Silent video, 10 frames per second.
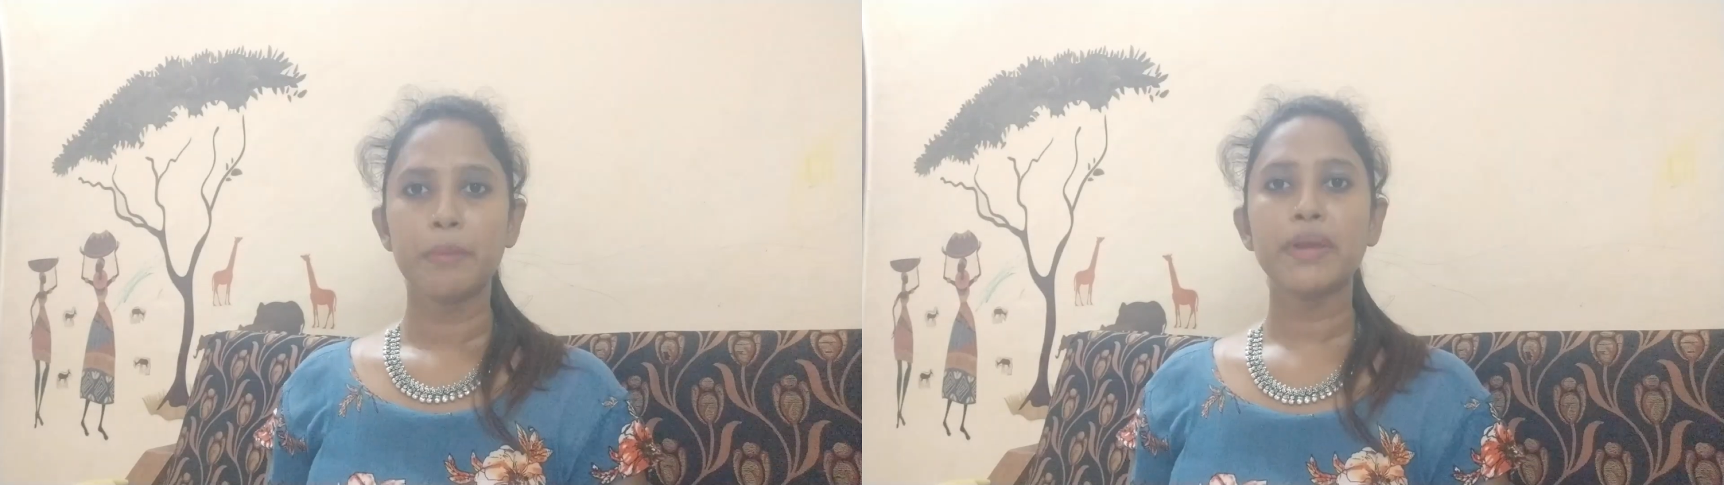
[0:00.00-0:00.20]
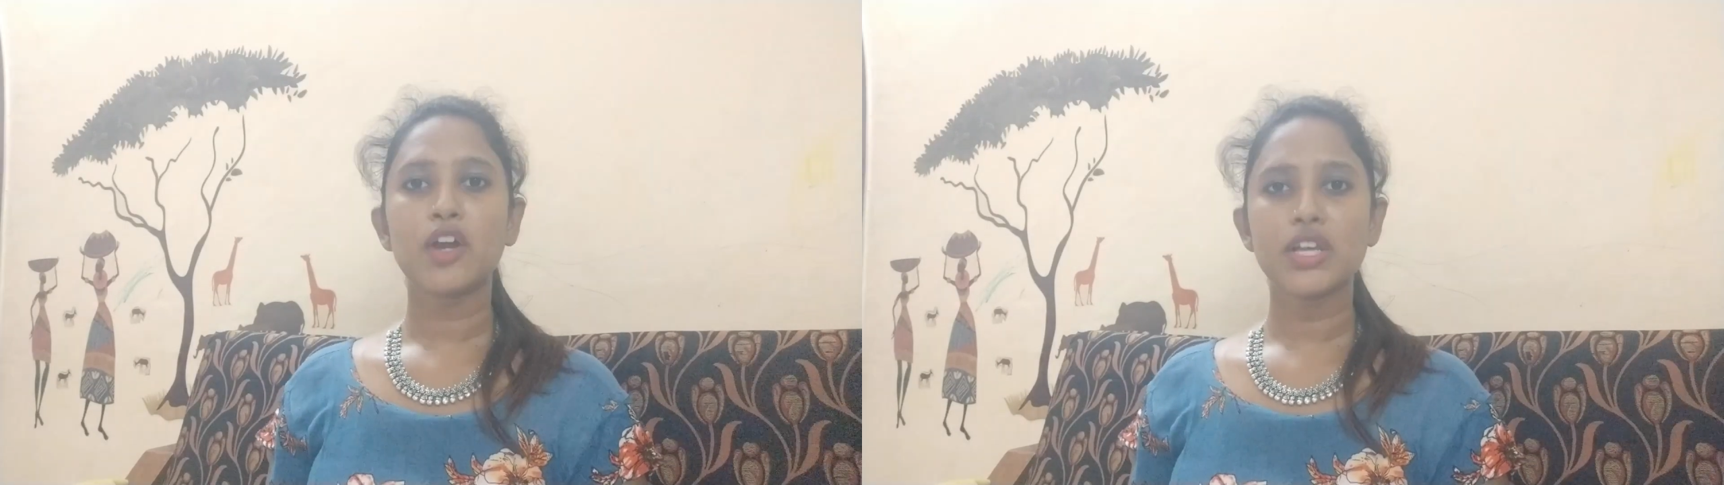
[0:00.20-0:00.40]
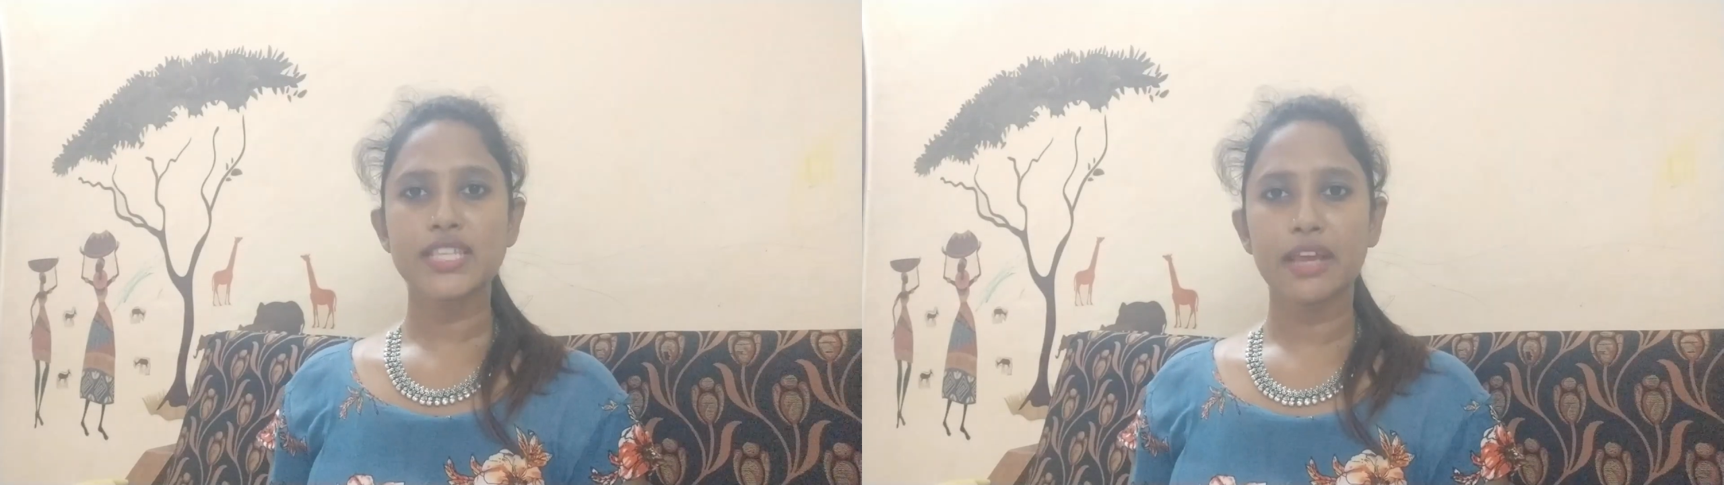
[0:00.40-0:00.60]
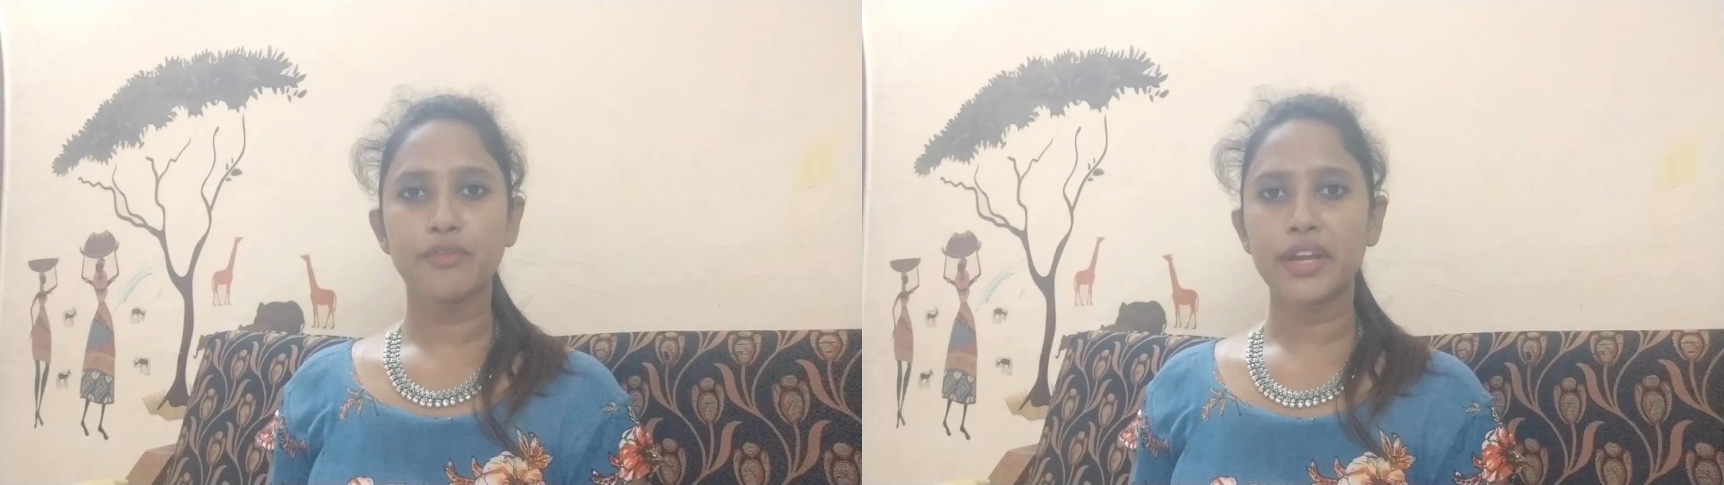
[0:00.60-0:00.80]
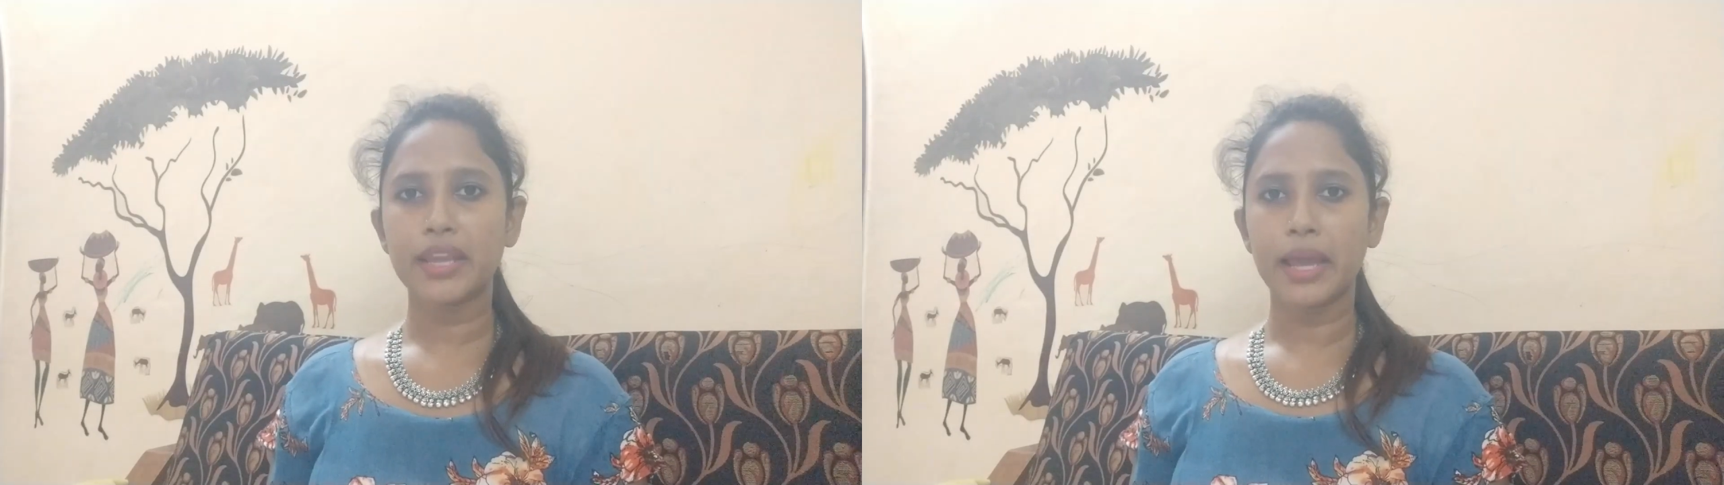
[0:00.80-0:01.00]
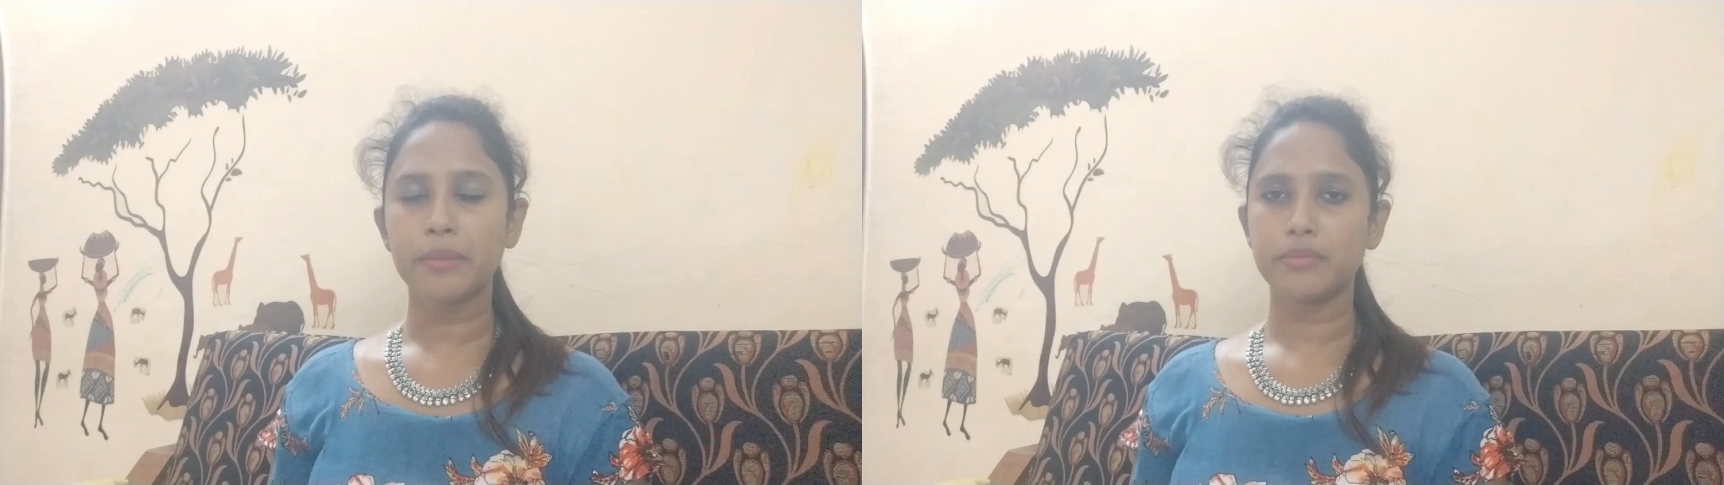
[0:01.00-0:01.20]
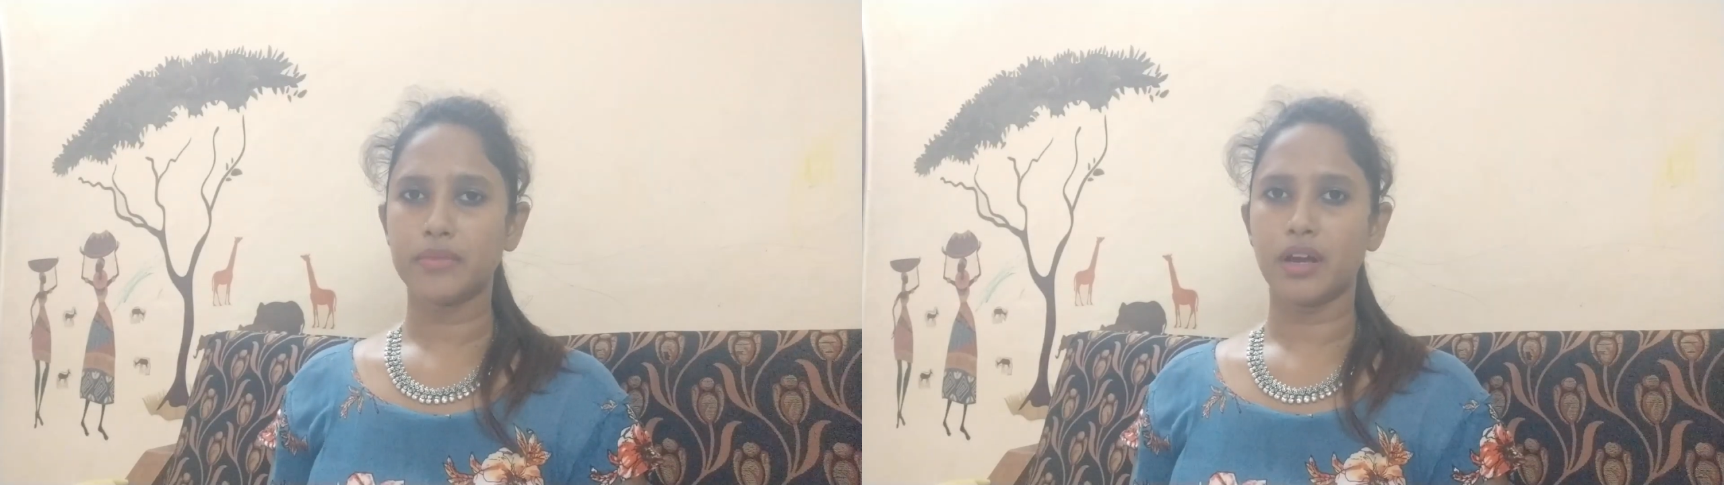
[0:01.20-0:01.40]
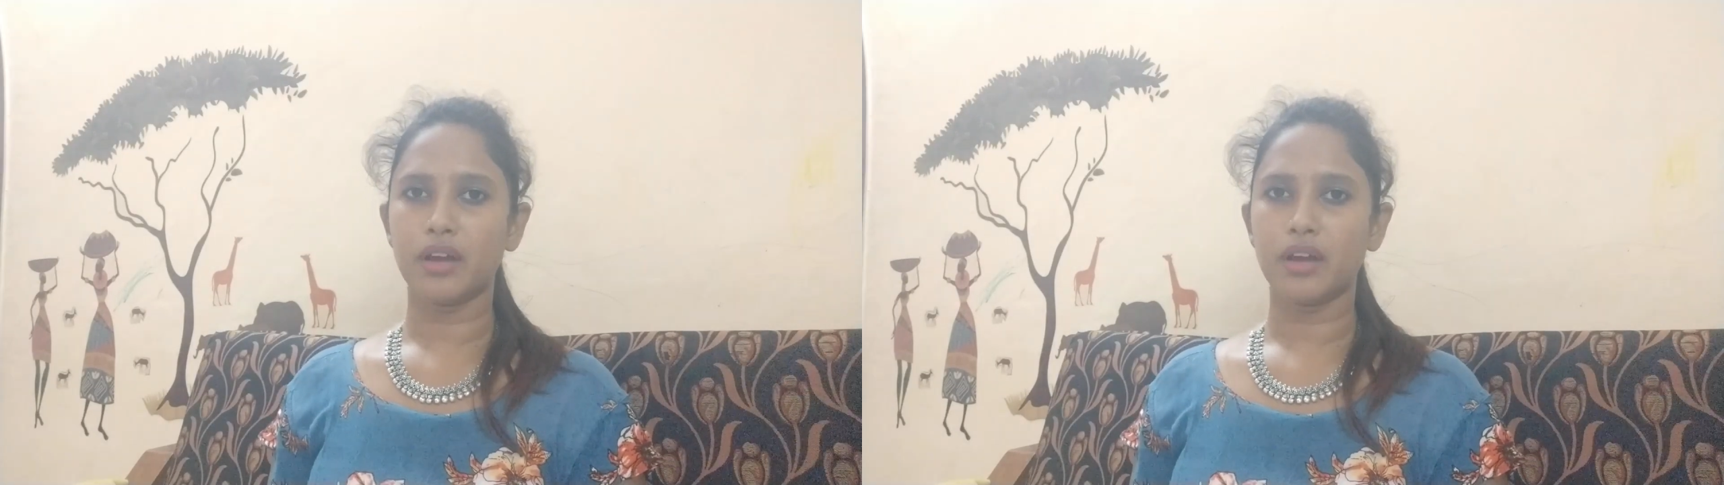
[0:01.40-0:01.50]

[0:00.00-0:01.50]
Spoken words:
because every time